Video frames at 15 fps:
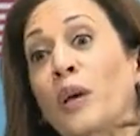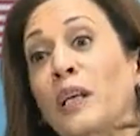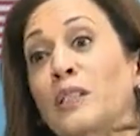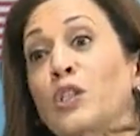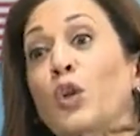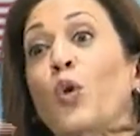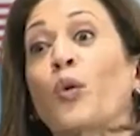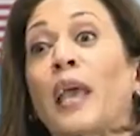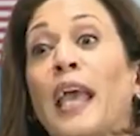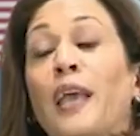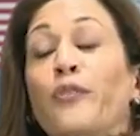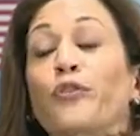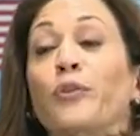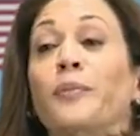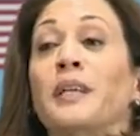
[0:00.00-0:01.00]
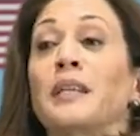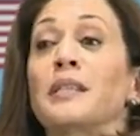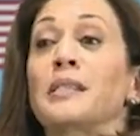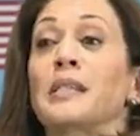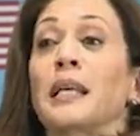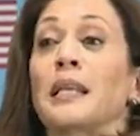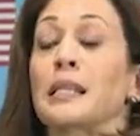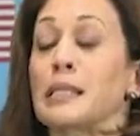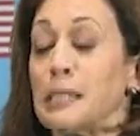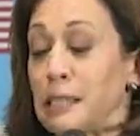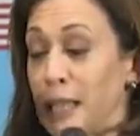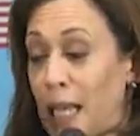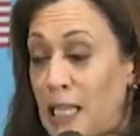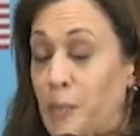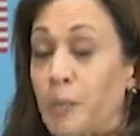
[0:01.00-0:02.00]
is it okay for me to say this?
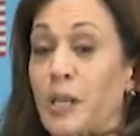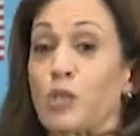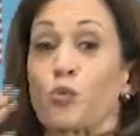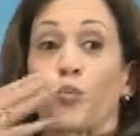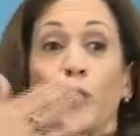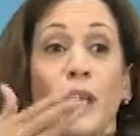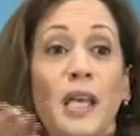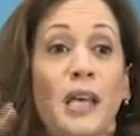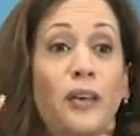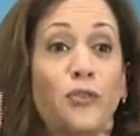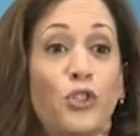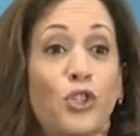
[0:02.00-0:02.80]
Yes, because we have